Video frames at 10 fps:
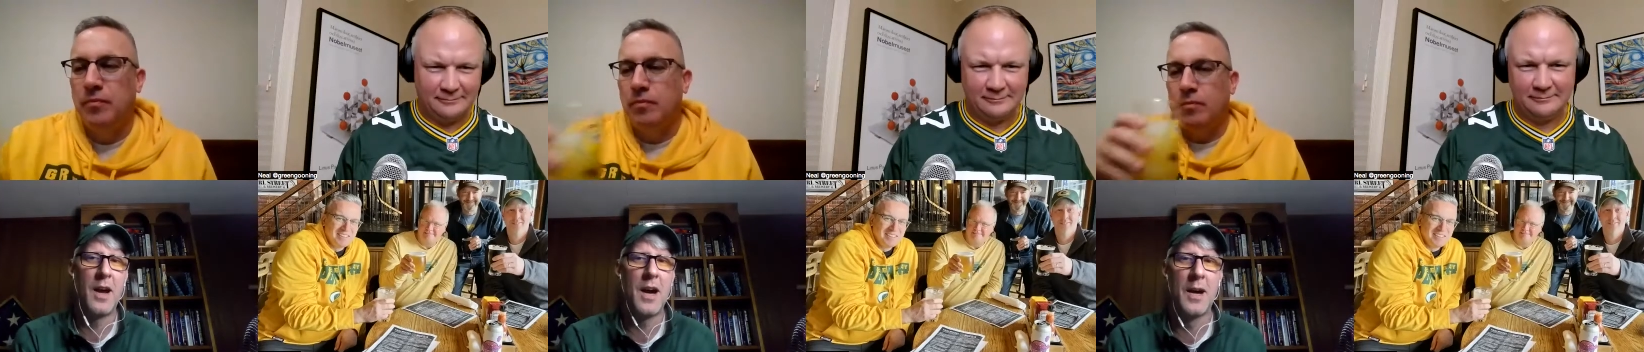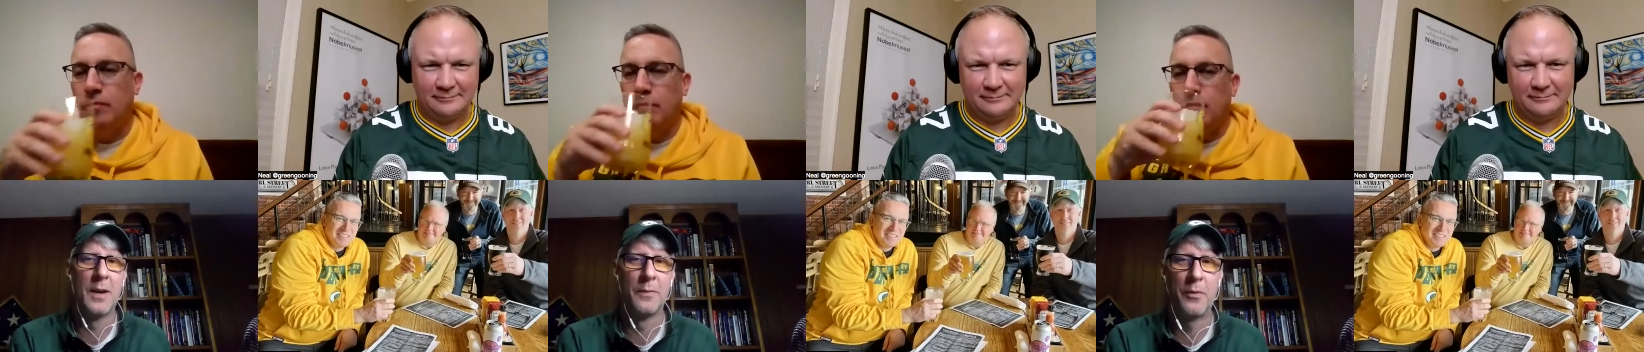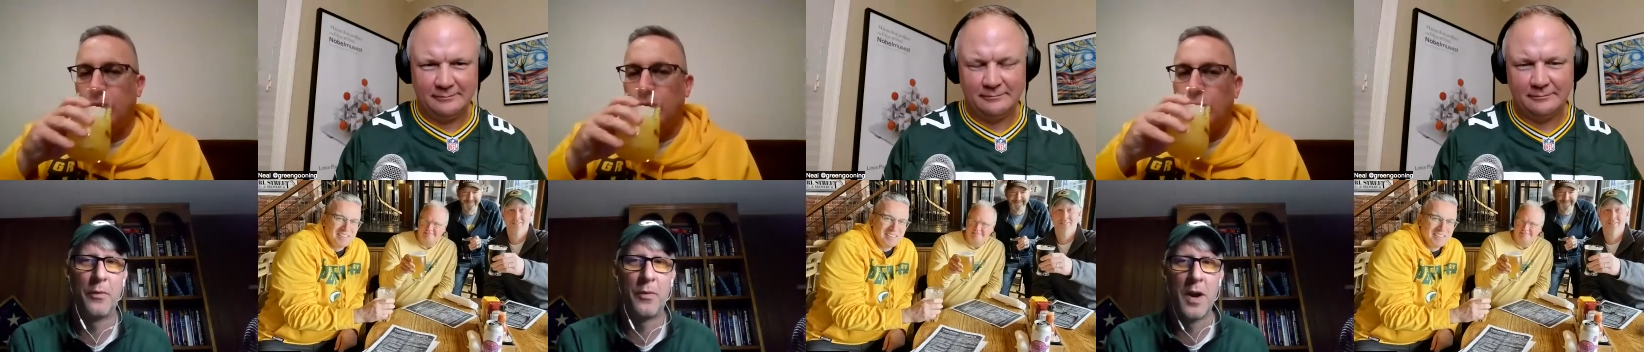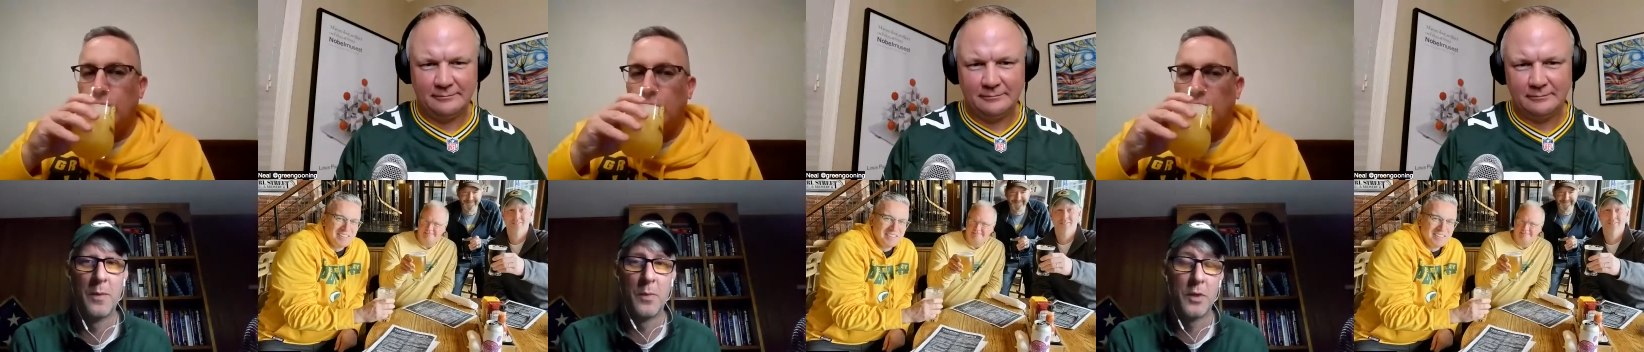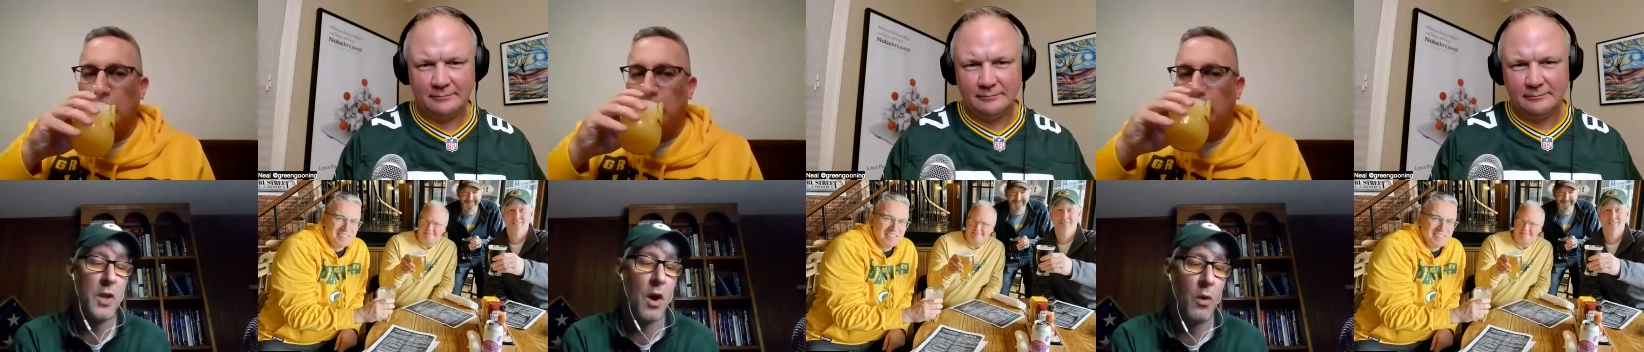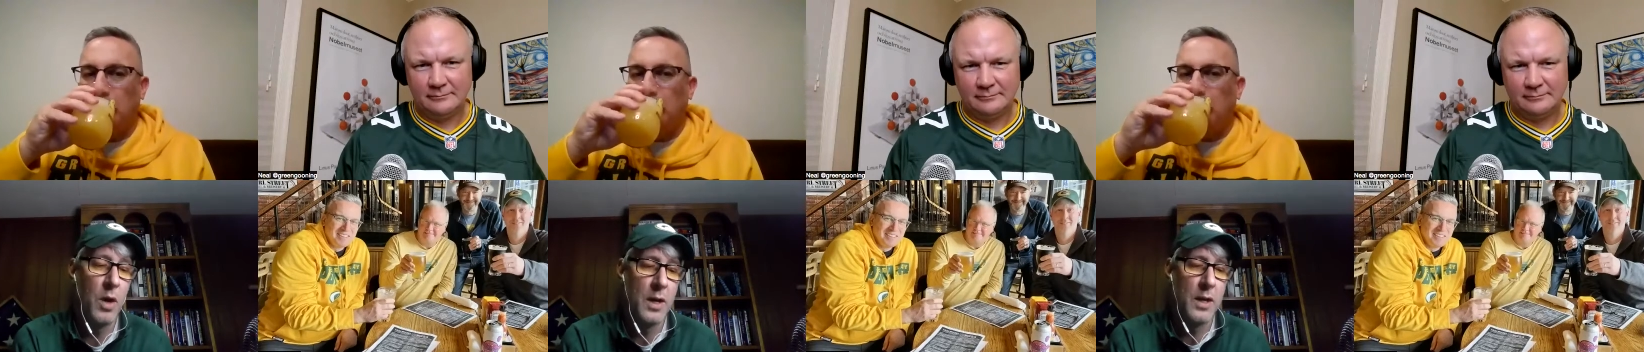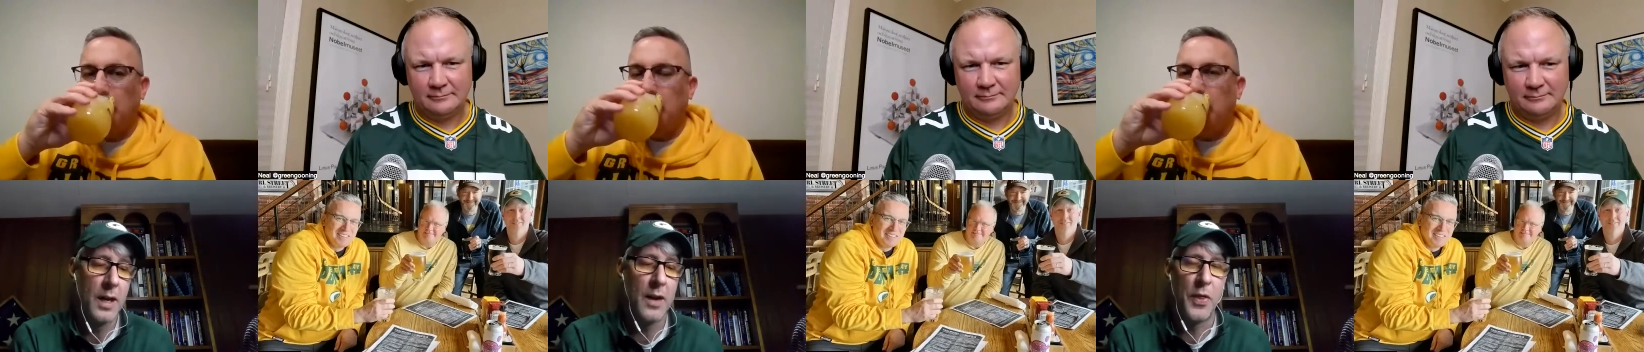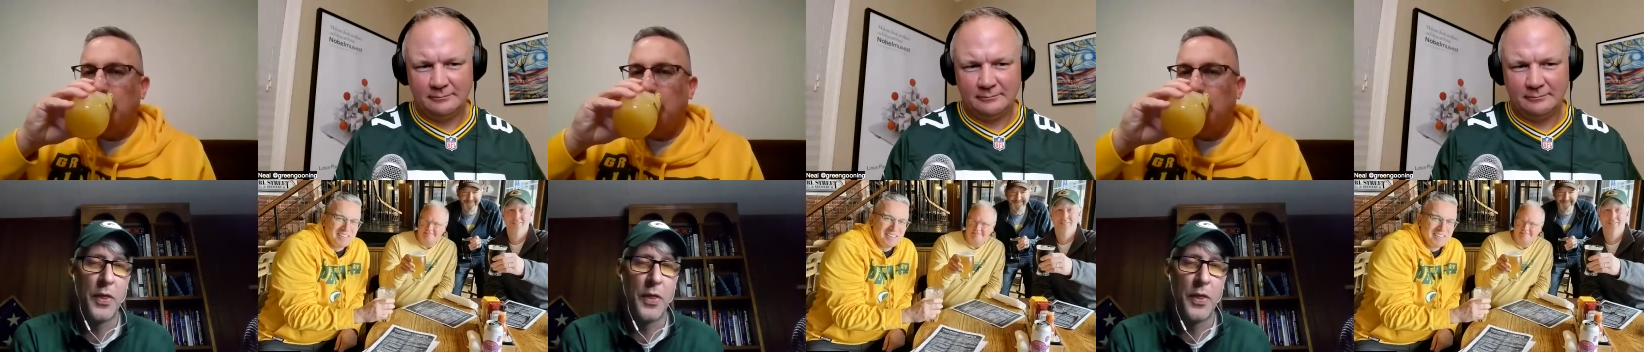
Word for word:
Speaker 1: um, from so in